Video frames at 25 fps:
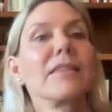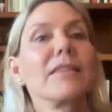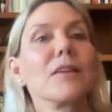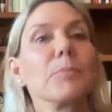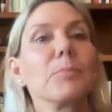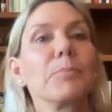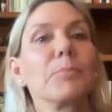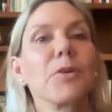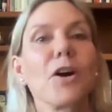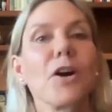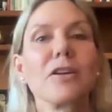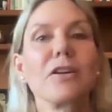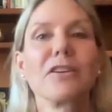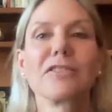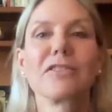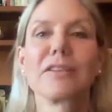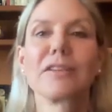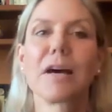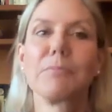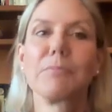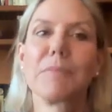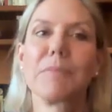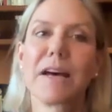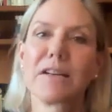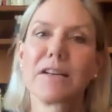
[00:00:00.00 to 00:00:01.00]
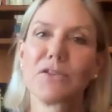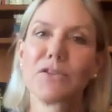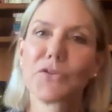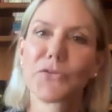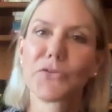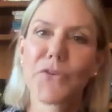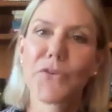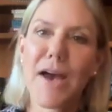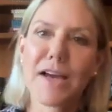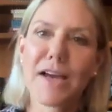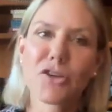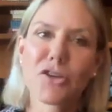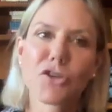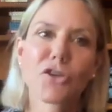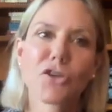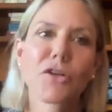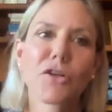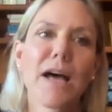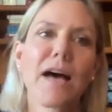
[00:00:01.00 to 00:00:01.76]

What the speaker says: the products are manufactured